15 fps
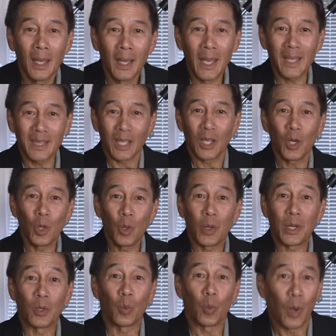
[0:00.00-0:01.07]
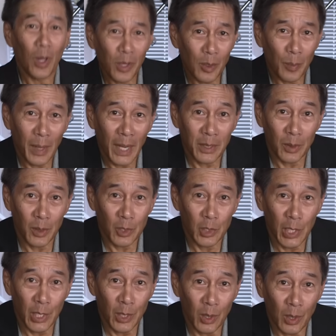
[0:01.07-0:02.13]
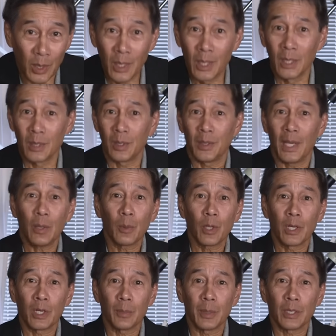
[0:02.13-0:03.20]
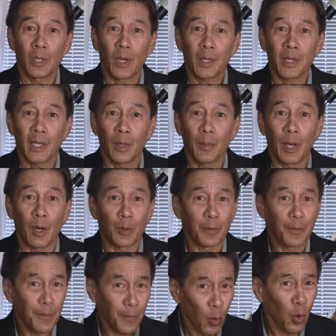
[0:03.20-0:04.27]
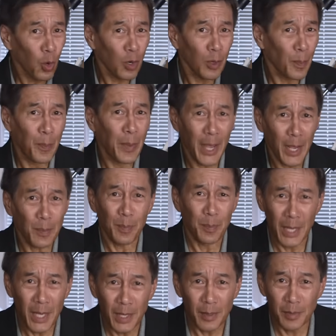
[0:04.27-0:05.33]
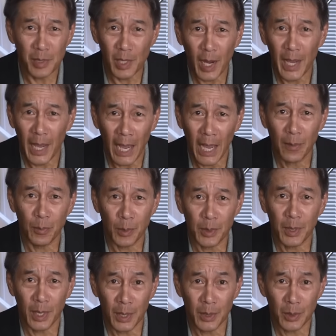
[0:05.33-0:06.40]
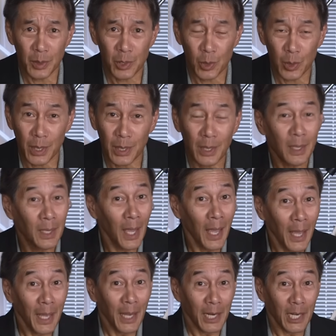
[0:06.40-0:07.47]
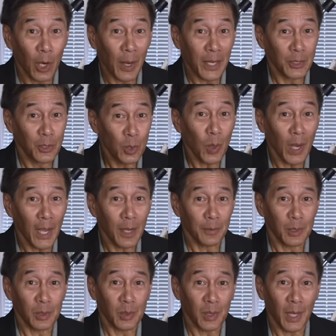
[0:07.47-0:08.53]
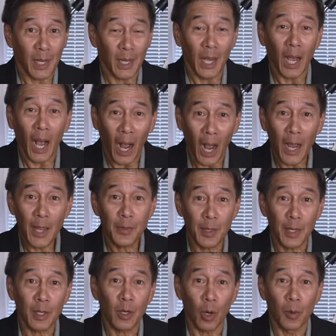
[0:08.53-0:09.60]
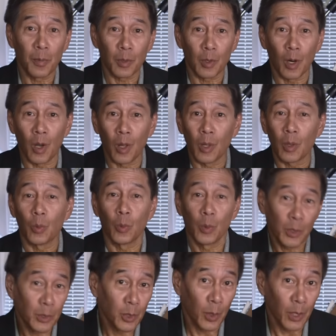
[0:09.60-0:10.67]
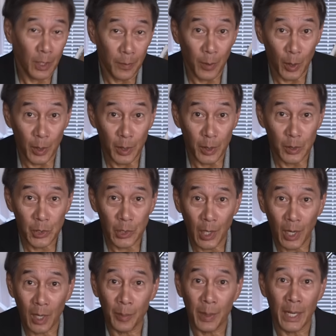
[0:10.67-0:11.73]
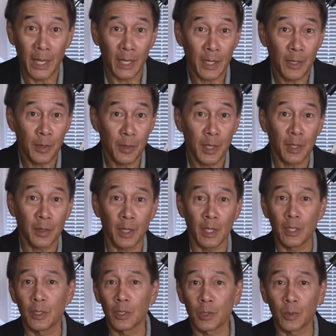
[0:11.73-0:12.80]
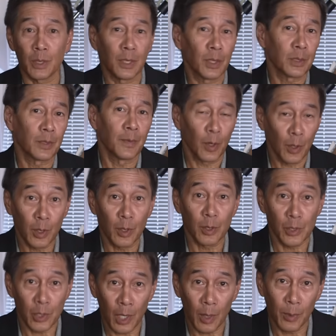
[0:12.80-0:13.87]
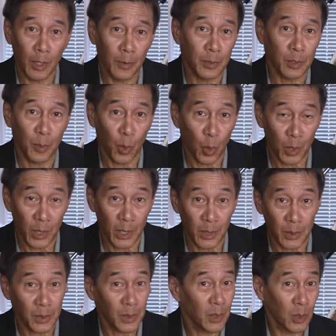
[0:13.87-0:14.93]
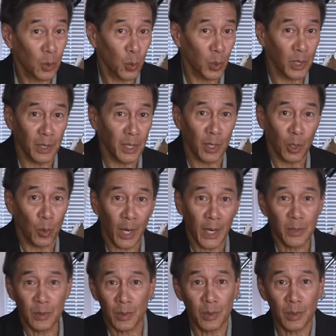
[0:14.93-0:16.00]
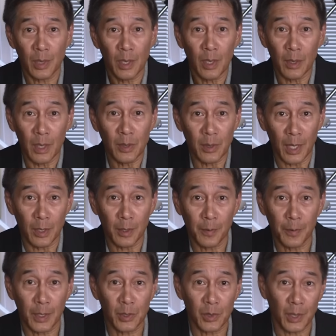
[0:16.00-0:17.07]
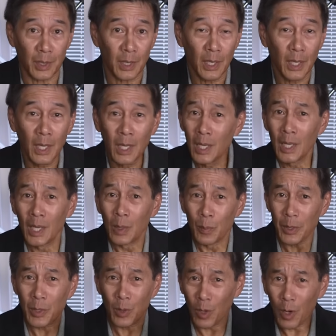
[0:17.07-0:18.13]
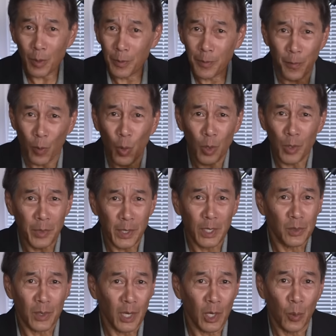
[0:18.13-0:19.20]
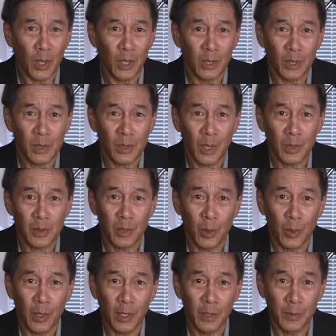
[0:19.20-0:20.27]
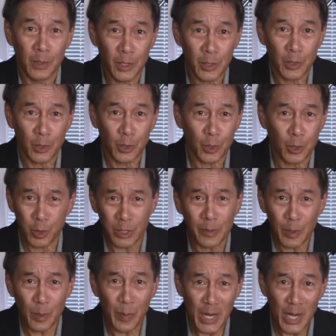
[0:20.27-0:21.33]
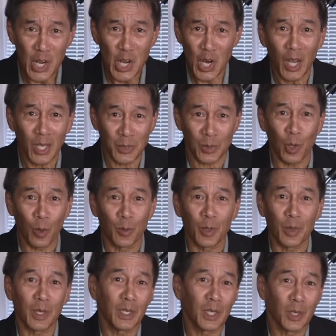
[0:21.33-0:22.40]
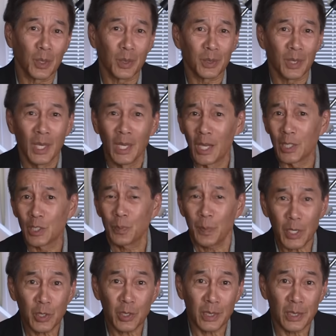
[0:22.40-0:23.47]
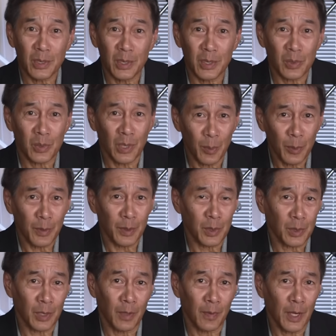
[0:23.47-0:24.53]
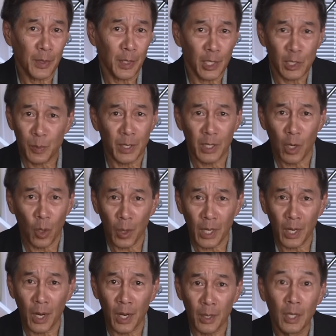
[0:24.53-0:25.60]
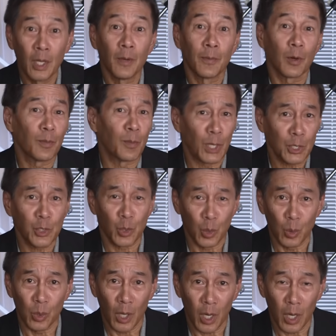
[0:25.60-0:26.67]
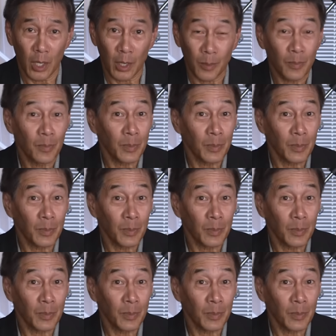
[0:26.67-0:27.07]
Hello and welcome back to the channel. Today we're going to be talking about four pet peeves I have with the industry. Now I do have to say, I think overall we're doing a very good job and I think the industry does a very good job of supporting us. When a need arises, they tend to fix it. But there are four things that I want to discuss here that have just driven me nuts over the years, especially since some of this stuff I think has been going on for much too long.